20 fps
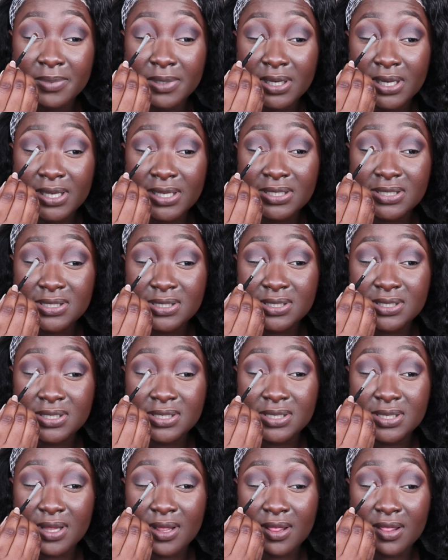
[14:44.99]
place
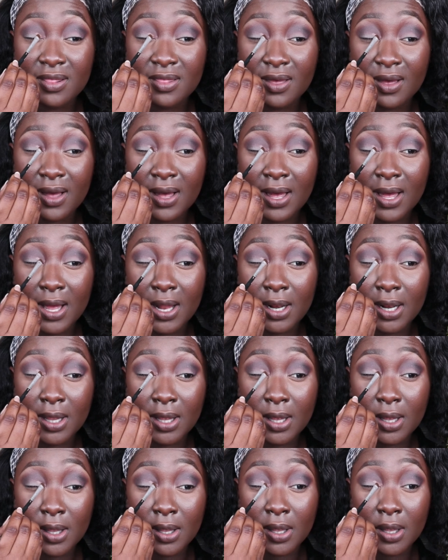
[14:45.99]
the
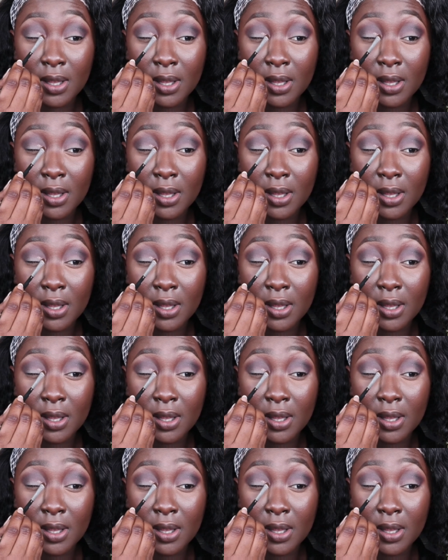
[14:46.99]
color,